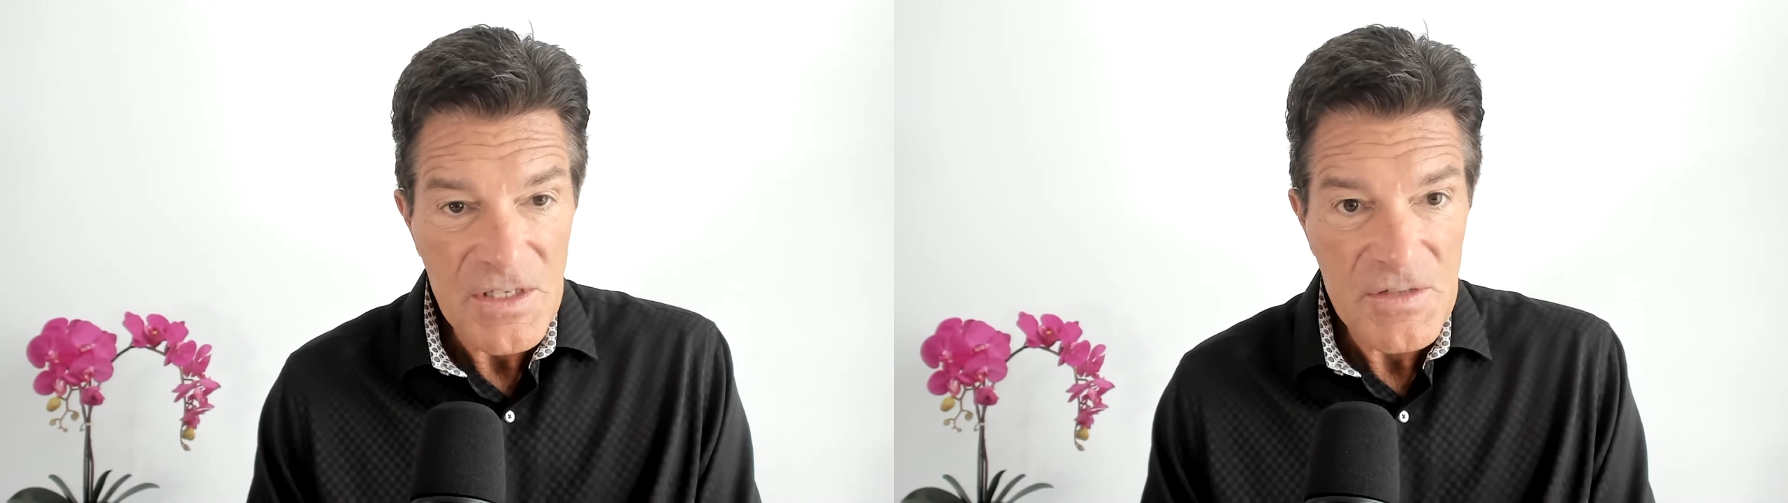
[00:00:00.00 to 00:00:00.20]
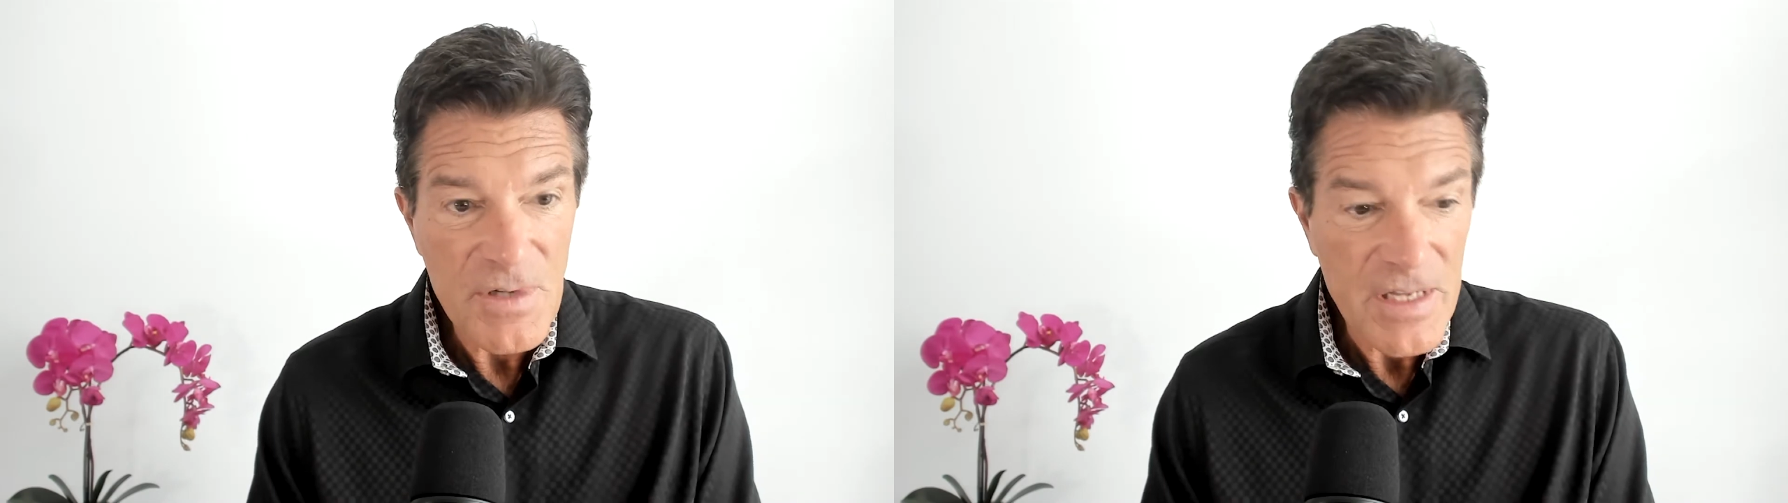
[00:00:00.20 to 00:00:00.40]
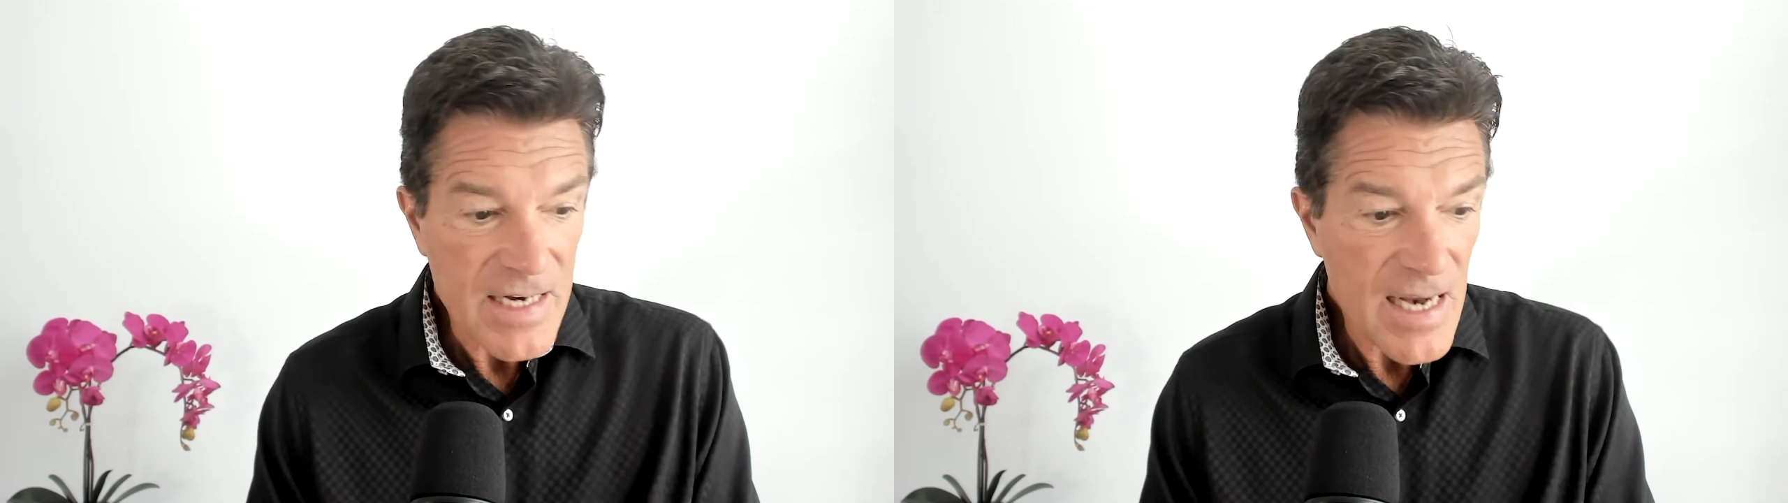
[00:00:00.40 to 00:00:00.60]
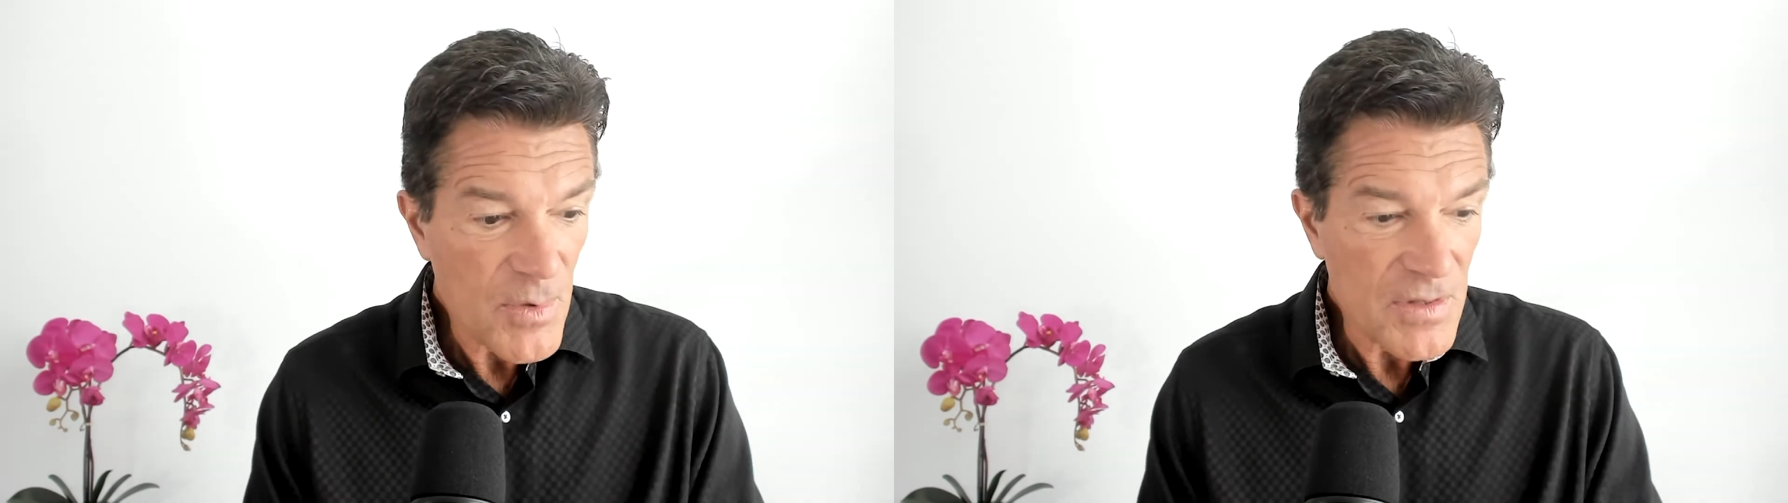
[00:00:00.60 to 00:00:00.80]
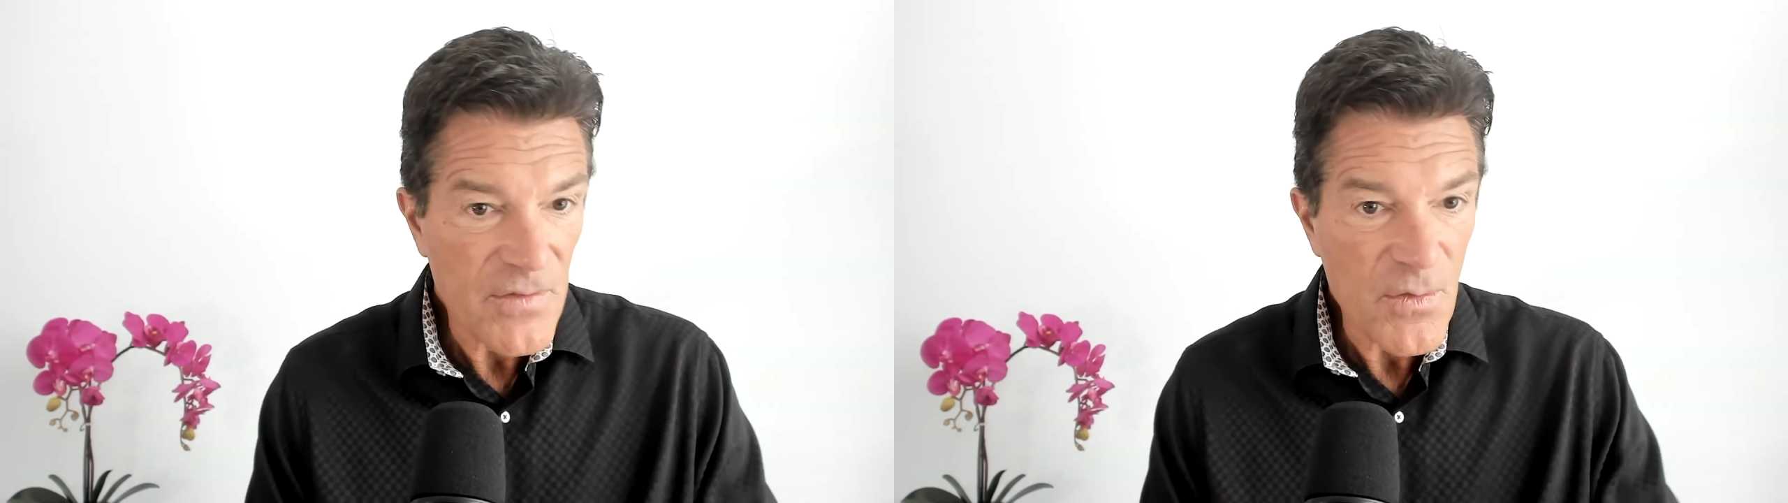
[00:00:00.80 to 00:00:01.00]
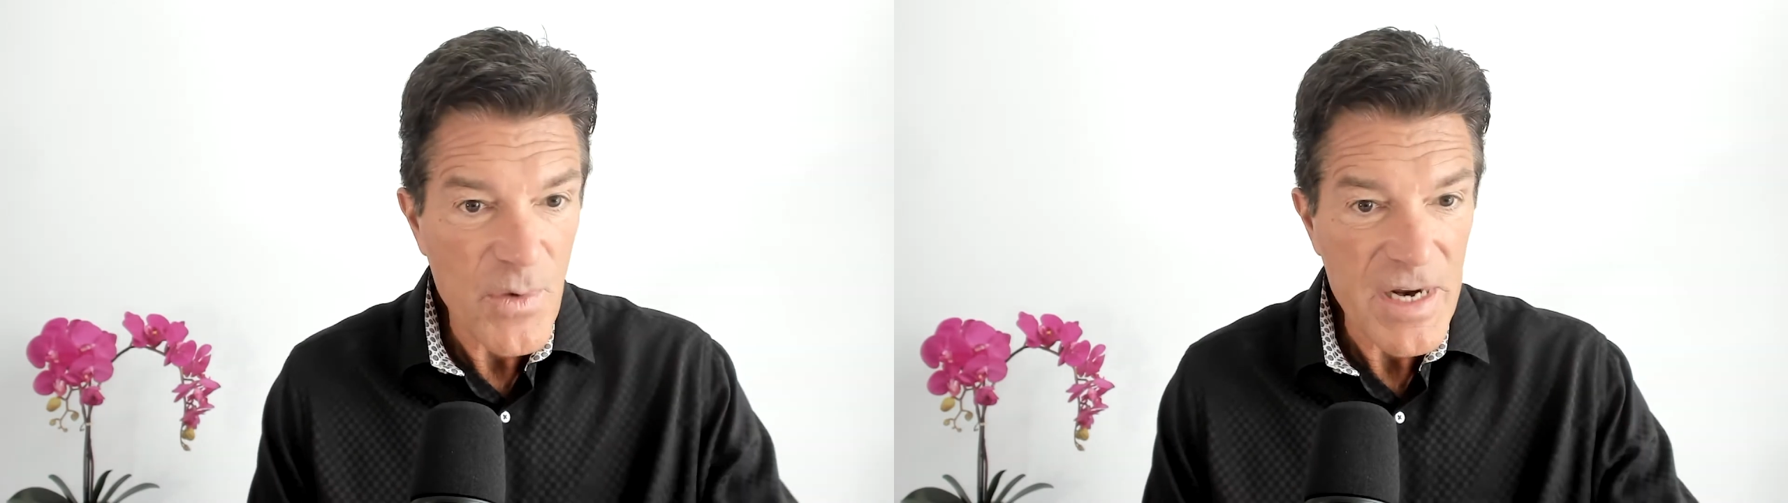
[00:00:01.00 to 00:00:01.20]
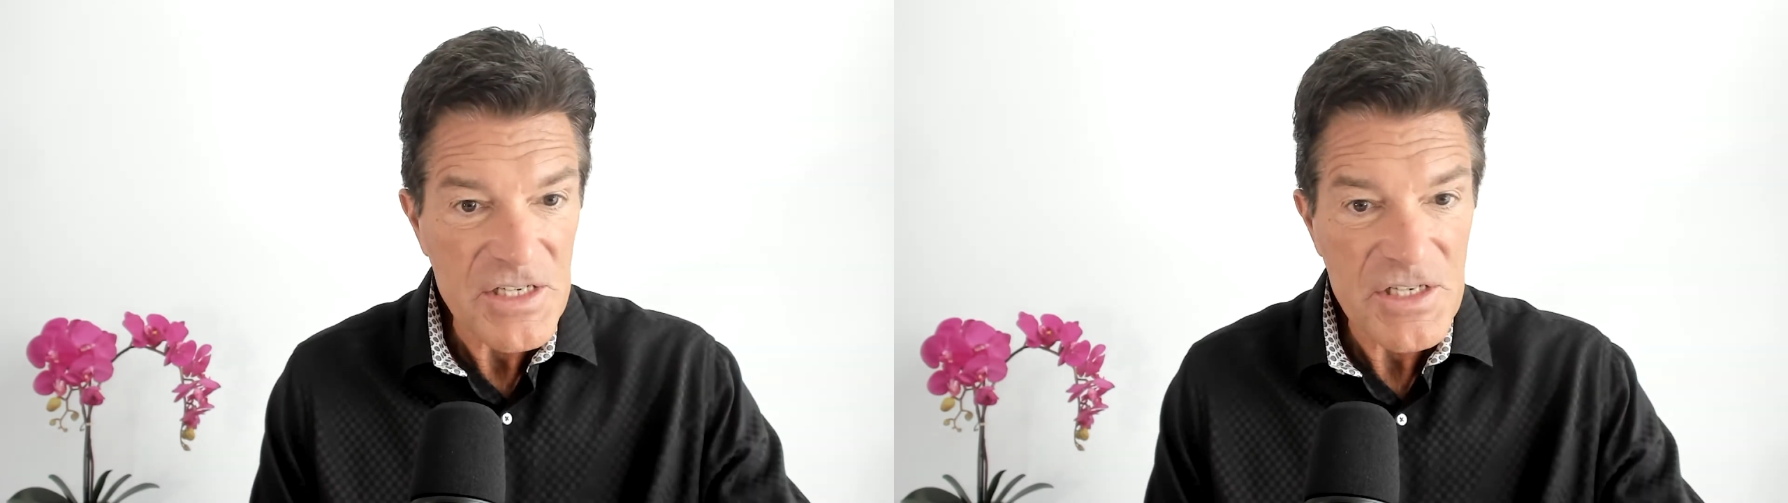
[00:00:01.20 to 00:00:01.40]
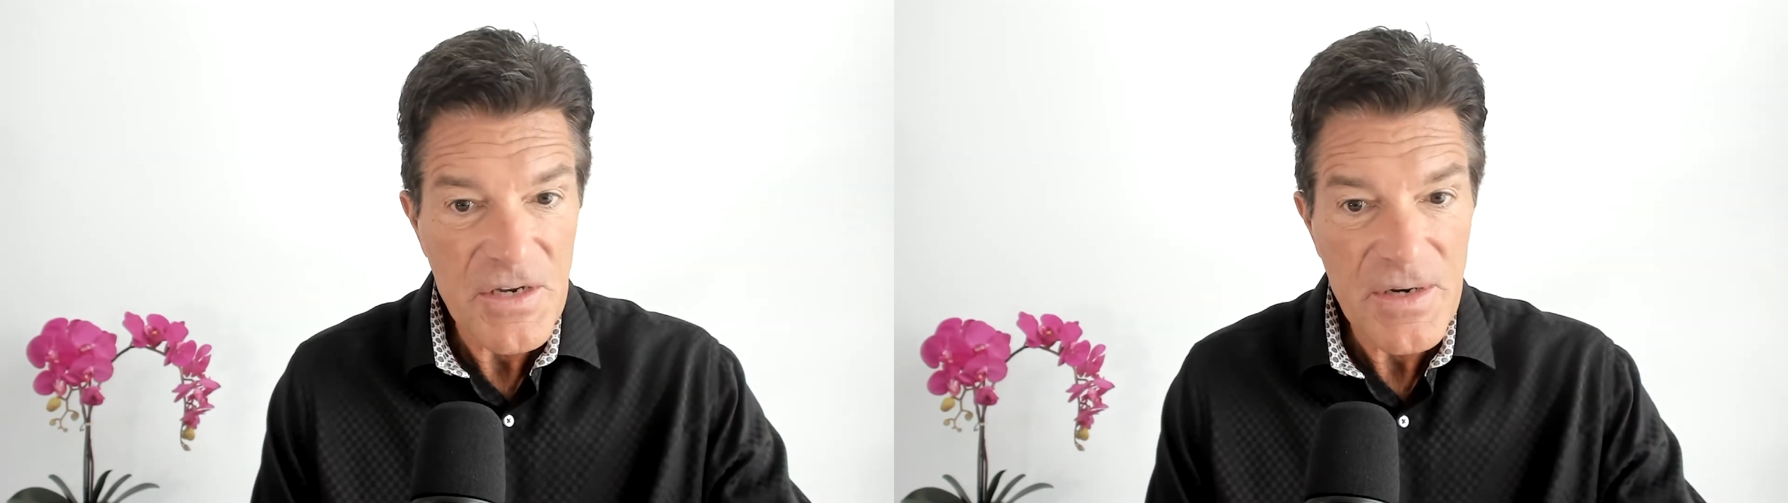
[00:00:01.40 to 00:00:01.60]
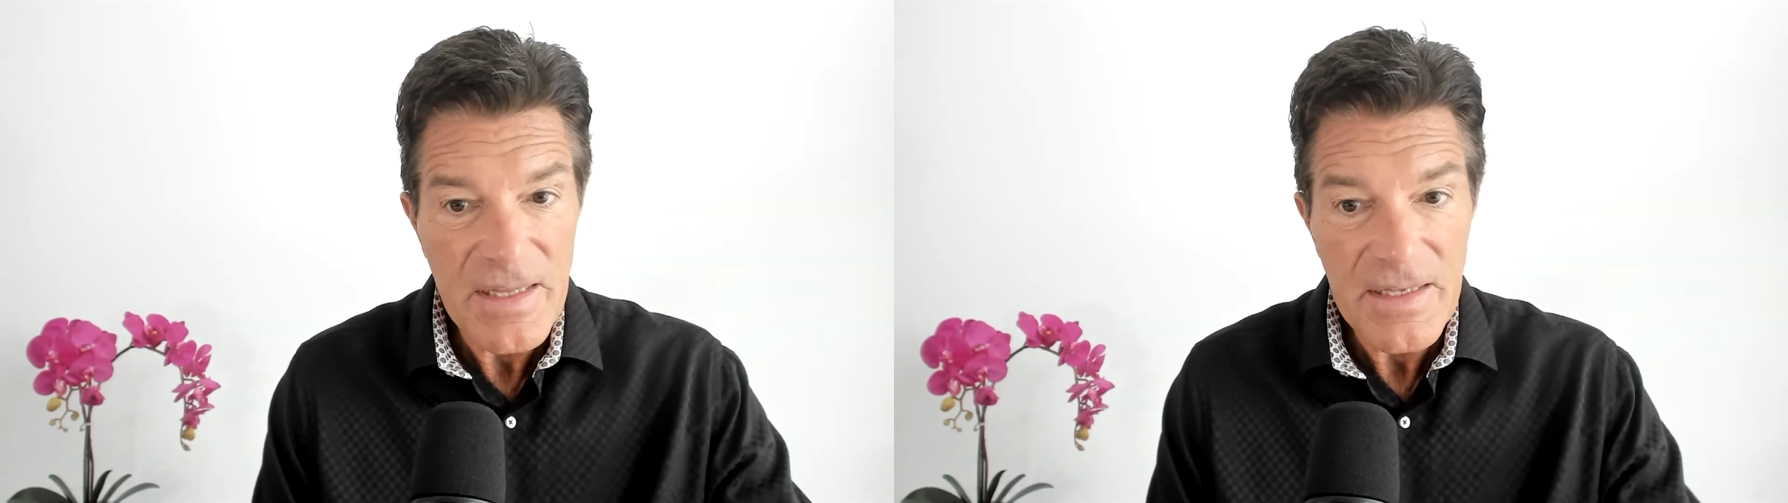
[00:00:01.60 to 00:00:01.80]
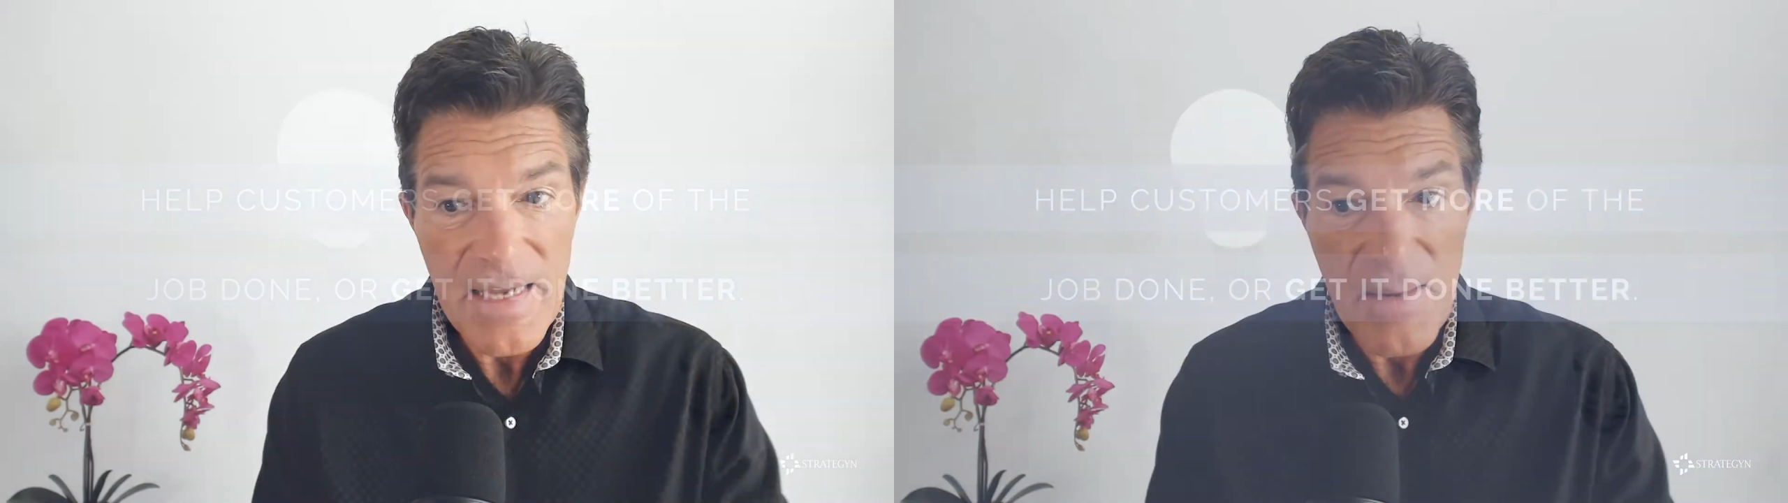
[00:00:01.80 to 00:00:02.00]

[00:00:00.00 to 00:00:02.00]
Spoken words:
there's really a couple different ways. You can get